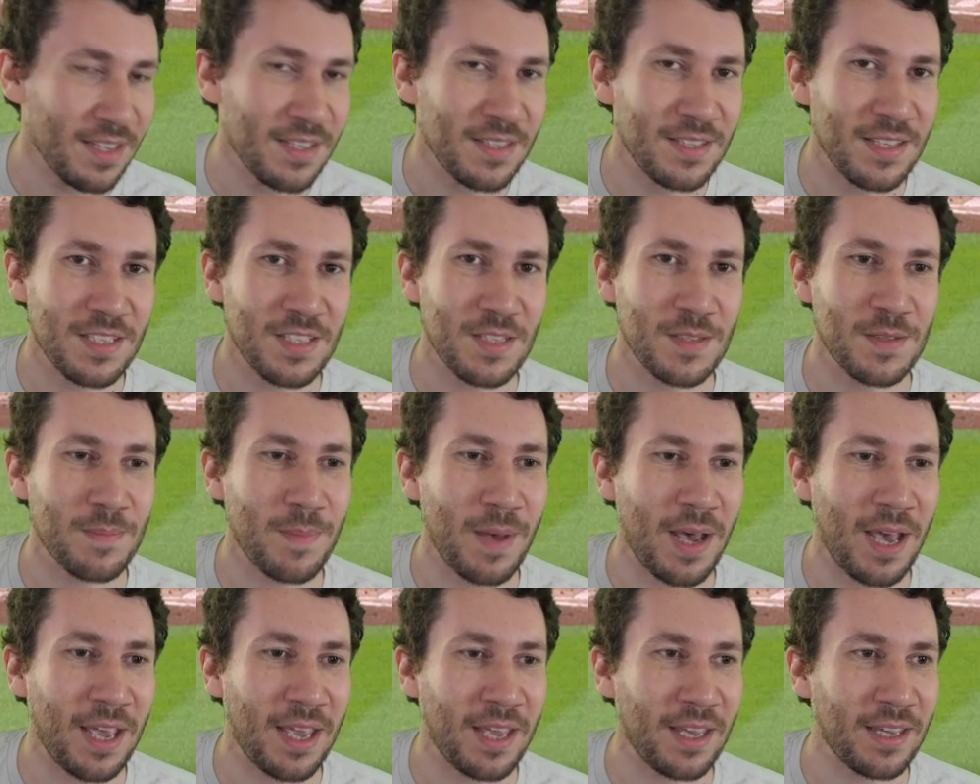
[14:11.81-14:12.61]
is
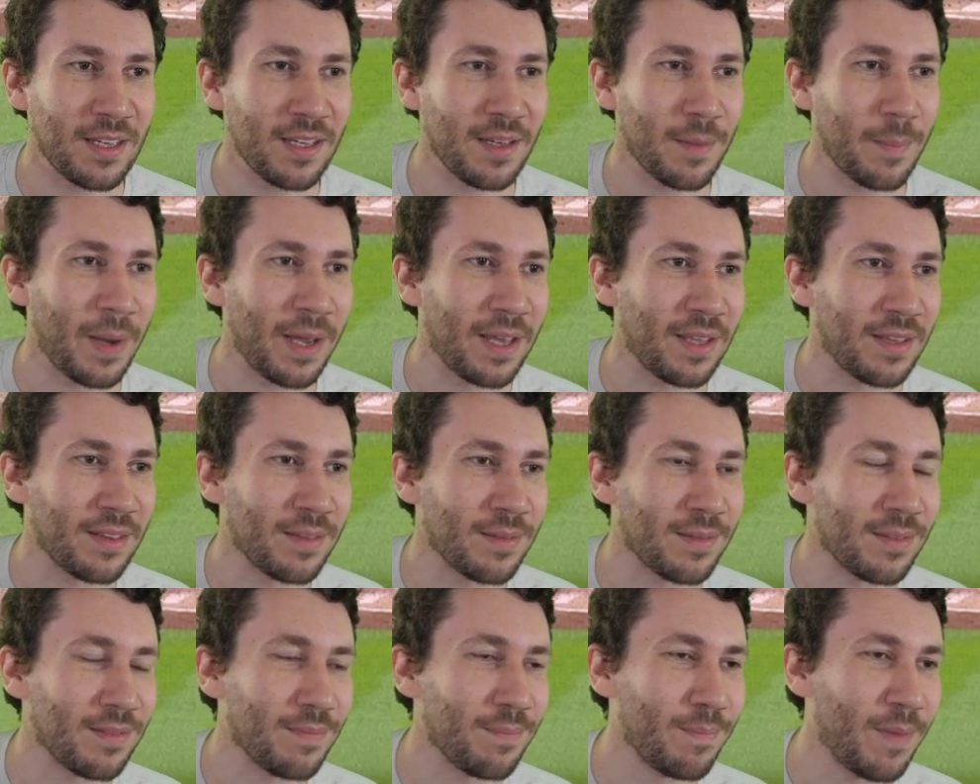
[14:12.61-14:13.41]
my
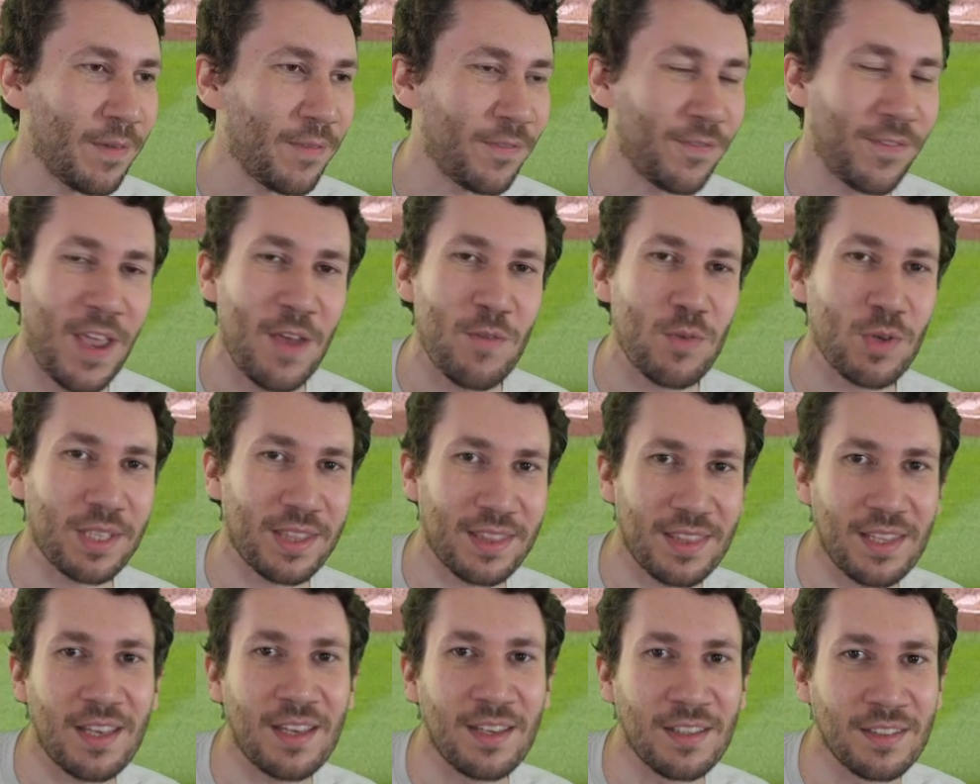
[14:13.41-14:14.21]
favorite
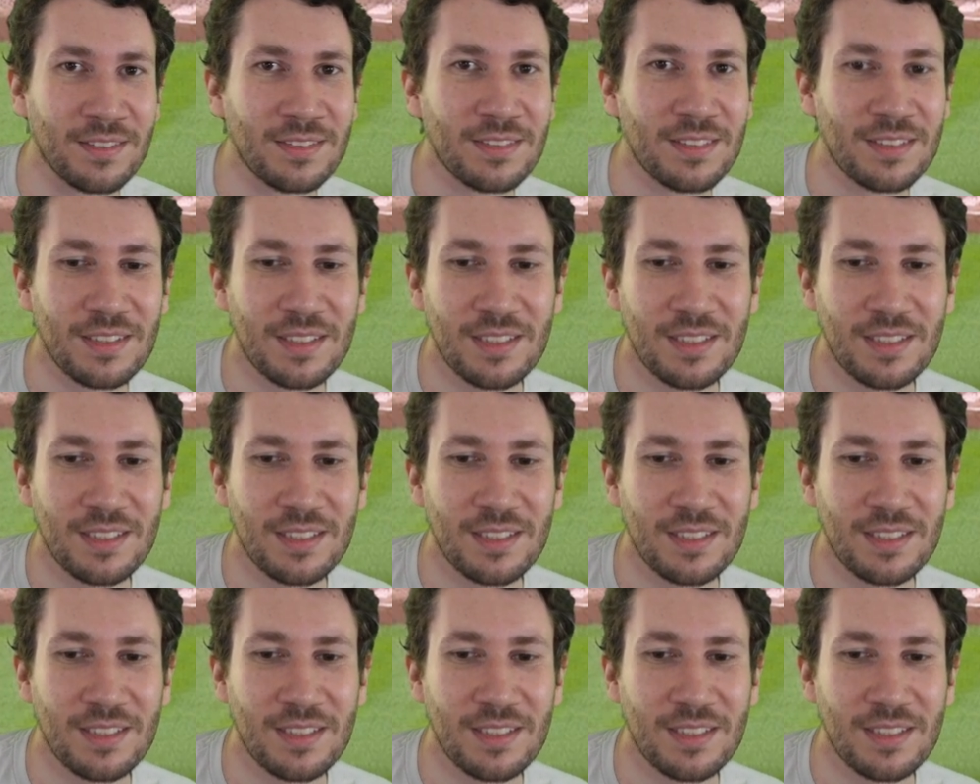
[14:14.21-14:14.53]
thing.